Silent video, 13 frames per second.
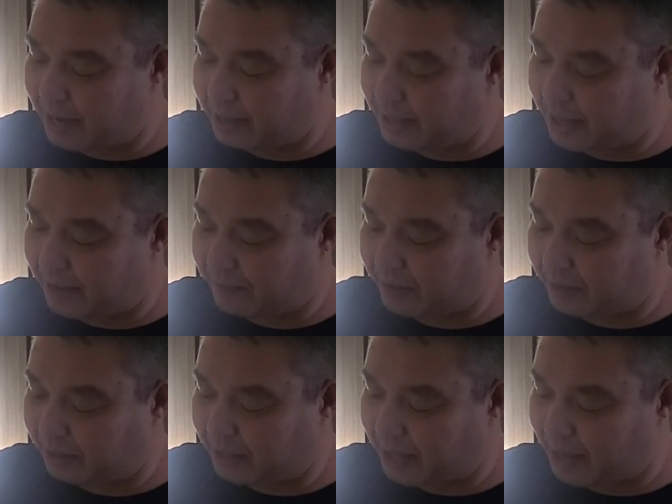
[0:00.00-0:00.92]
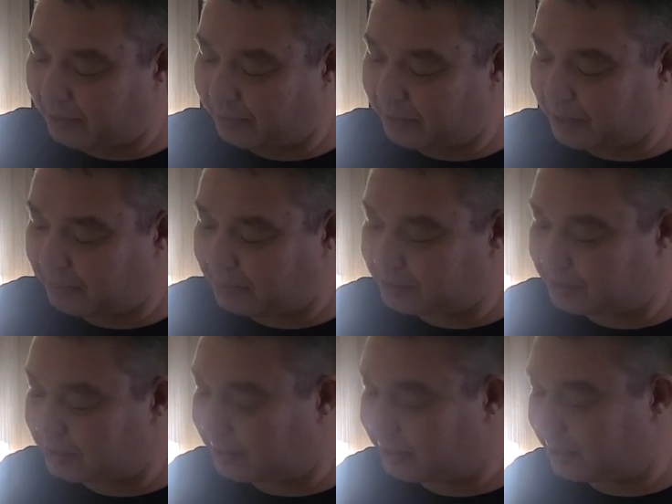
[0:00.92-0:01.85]
I laugh a lot when I'm
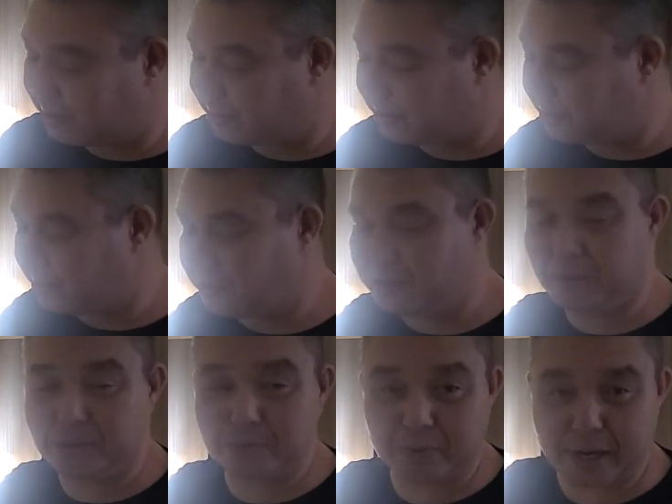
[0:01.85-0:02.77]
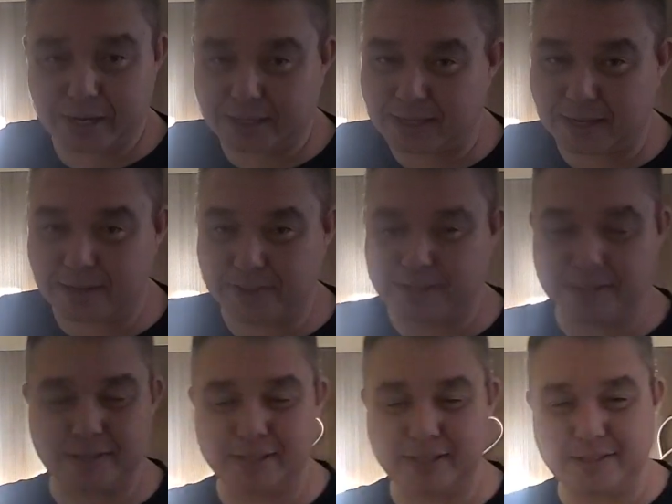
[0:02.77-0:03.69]
listening to his to his breakdowns. He
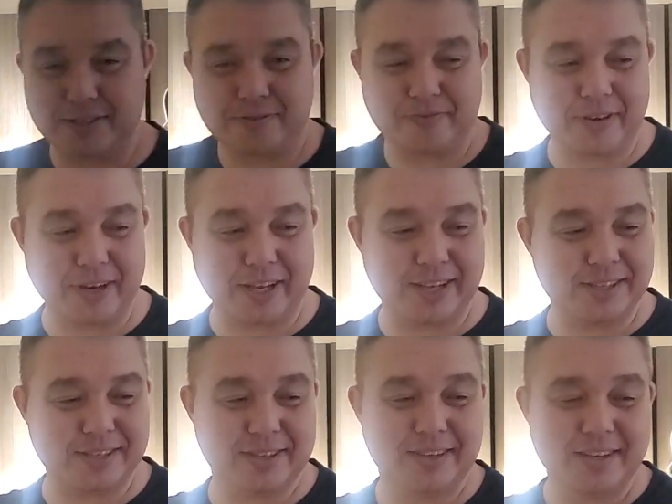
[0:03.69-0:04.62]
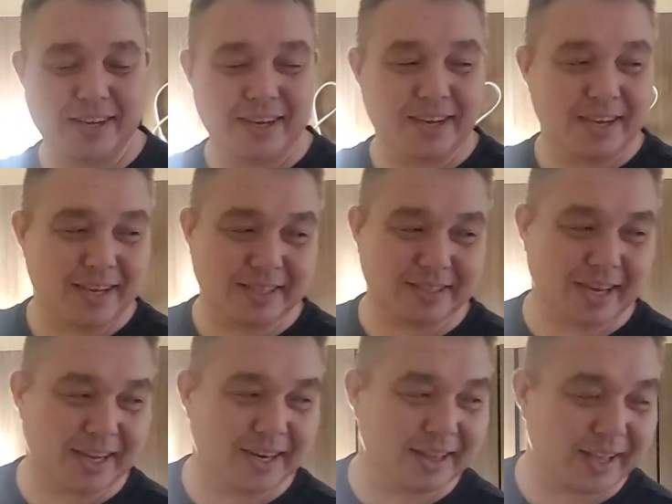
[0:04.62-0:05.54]
just he's just funny. He's a he's
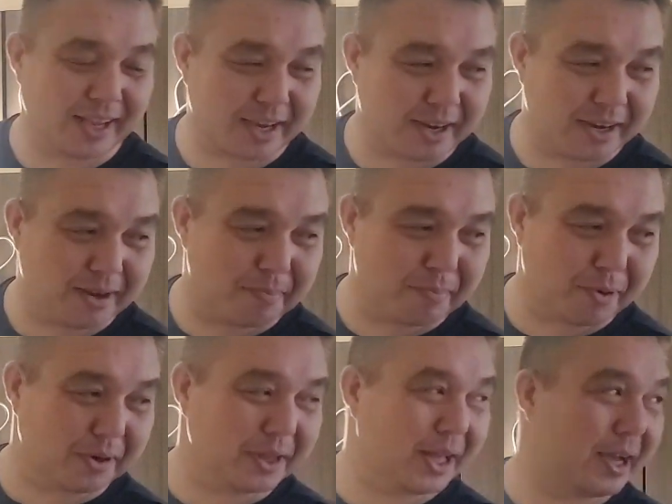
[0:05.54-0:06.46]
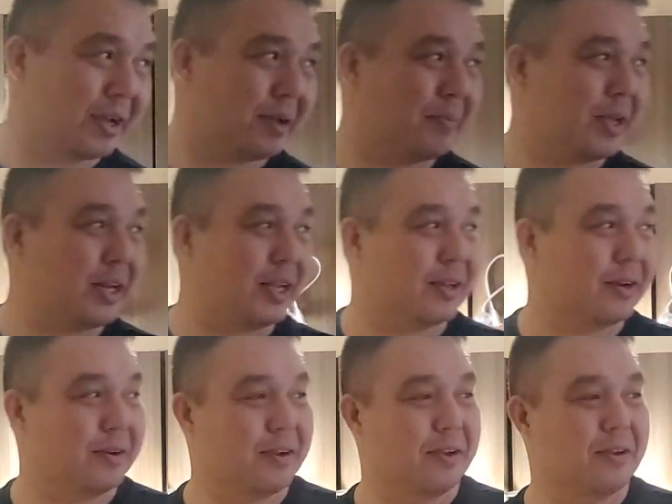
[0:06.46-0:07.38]
kind of like a borderline
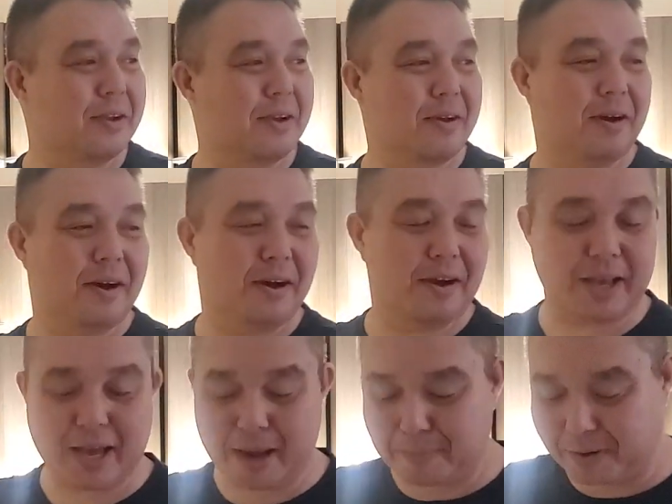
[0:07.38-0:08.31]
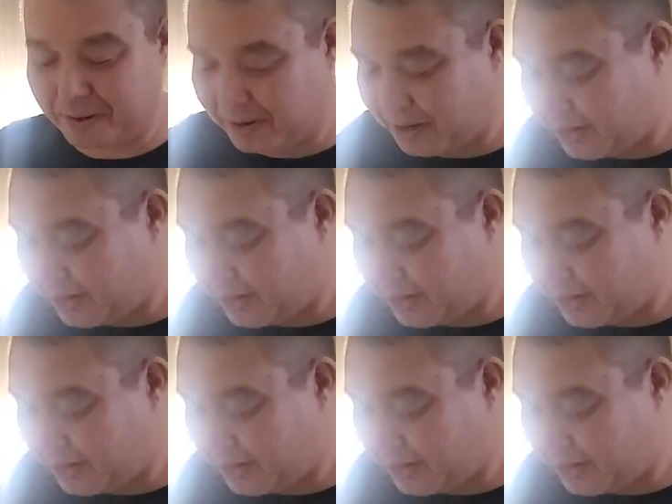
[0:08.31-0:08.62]
comedian uh, capper.